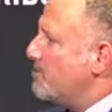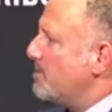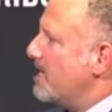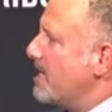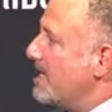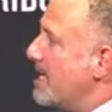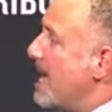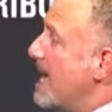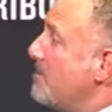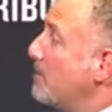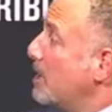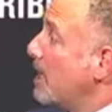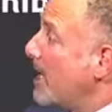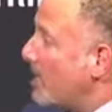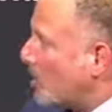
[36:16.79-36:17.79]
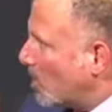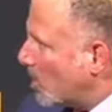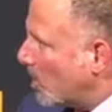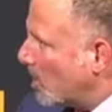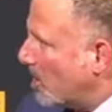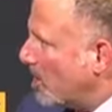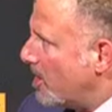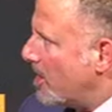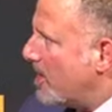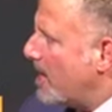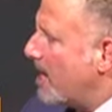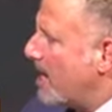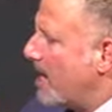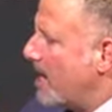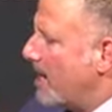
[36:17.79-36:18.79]
It came later
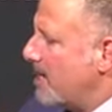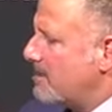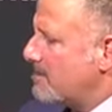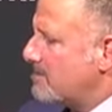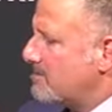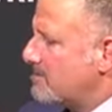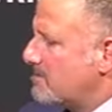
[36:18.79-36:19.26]
as